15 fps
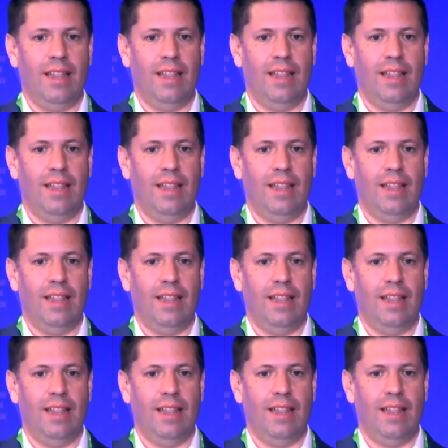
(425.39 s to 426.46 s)
one of the
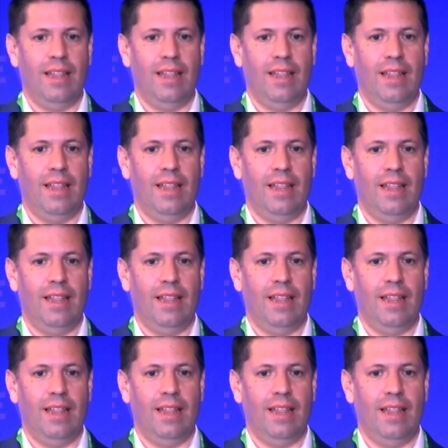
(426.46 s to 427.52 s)
three original
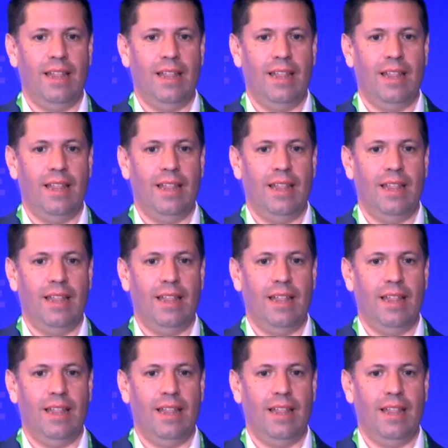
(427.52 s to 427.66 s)
properties